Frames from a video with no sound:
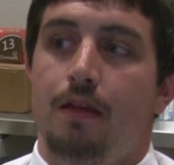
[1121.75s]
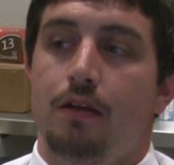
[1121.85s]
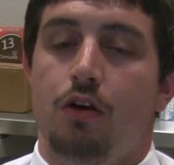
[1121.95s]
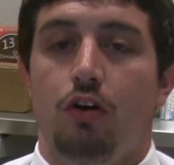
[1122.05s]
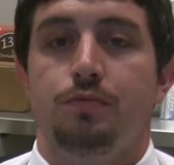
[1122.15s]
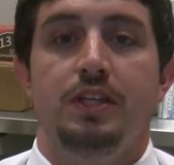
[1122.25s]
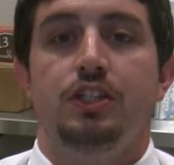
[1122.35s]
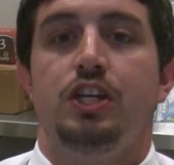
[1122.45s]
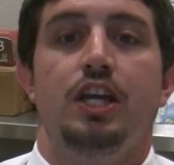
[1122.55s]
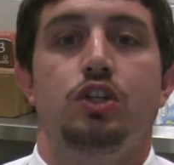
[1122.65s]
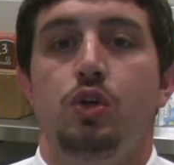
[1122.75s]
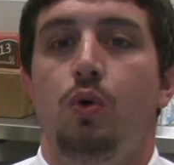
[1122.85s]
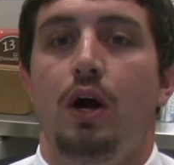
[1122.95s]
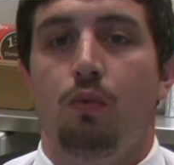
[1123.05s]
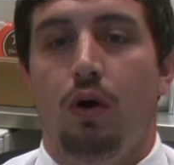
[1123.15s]
caused me to change
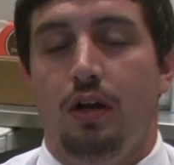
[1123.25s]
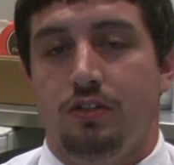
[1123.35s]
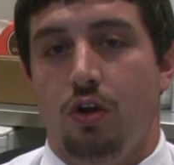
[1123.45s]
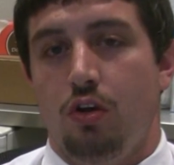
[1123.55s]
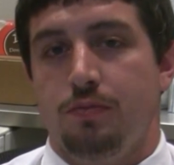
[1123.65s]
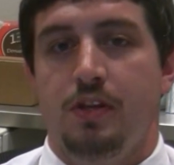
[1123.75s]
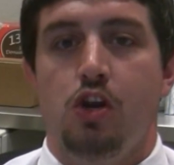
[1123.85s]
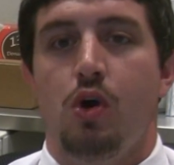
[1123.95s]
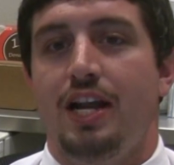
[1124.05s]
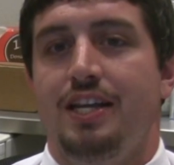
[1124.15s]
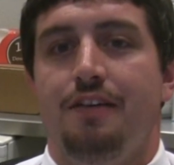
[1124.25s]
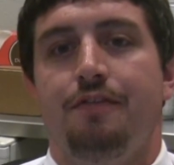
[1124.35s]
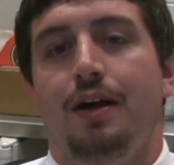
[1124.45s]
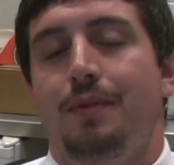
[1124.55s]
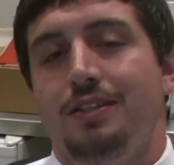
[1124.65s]
who I was, caused me to
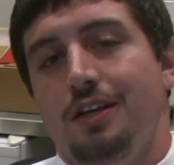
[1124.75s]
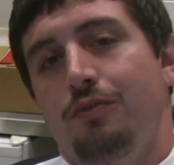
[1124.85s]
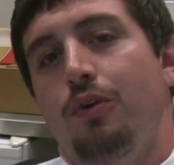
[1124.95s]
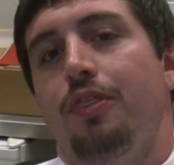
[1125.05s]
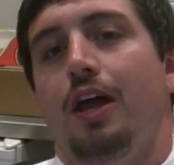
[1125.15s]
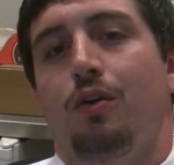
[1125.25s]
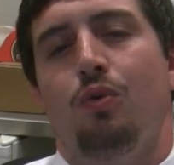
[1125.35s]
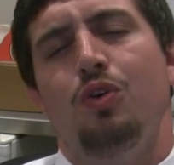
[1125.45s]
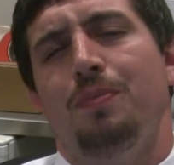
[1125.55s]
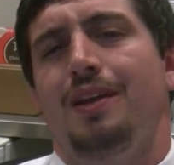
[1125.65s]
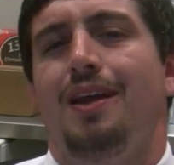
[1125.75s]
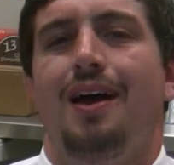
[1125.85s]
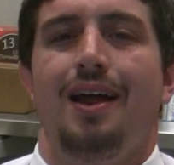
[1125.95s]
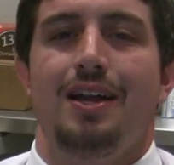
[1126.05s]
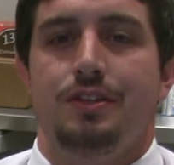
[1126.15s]
identify myself with that group and
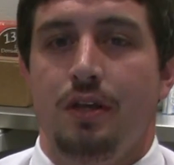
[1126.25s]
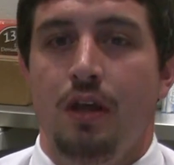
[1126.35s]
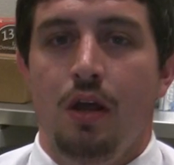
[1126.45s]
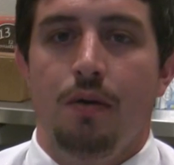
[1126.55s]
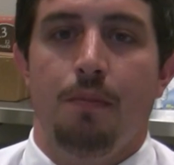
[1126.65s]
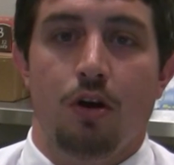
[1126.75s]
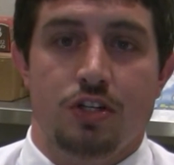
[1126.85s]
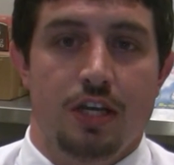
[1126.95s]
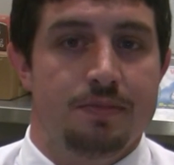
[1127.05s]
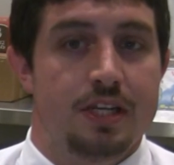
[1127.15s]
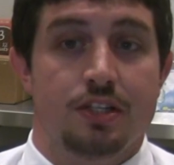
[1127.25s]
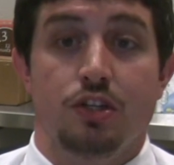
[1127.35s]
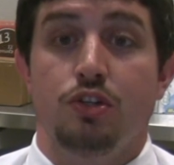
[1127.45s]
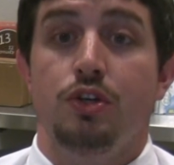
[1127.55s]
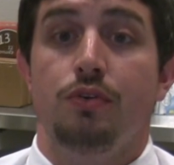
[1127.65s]
not as Mark James
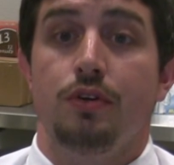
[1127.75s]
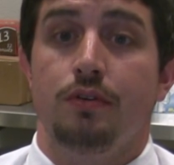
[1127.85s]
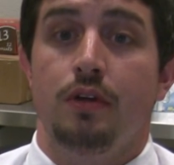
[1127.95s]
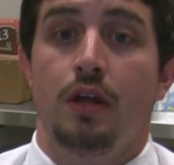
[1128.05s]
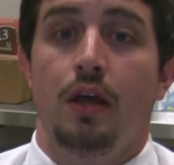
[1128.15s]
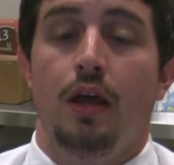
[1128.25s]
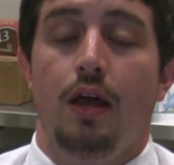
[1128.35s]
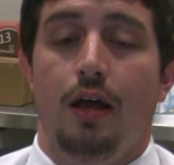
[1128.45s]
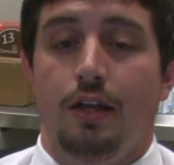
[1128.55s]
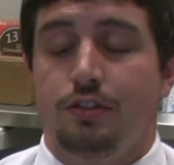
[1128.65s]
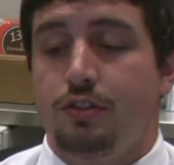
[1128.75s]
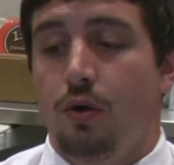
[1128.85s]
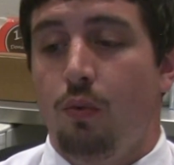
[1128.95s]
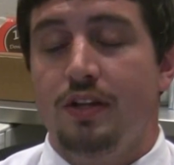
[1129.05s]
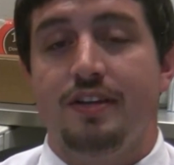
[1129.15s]
Dixon Jr.
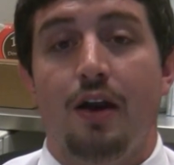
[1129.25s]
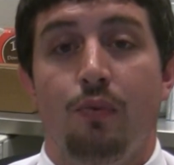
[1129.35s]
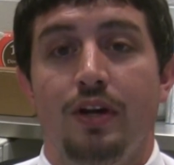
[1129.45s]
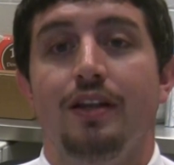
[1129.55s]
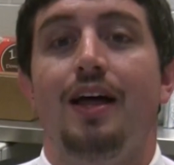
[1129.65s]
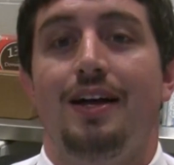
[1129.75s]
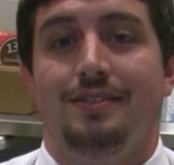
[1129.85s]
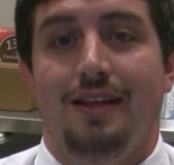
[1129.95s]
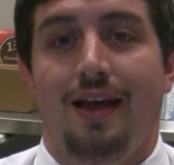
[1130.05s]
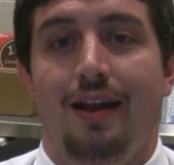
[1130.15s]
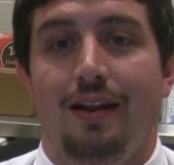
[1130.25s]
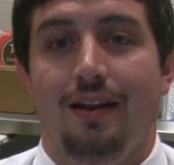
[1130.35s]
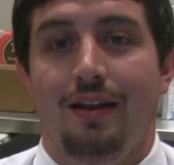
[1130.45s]
So once I realized that,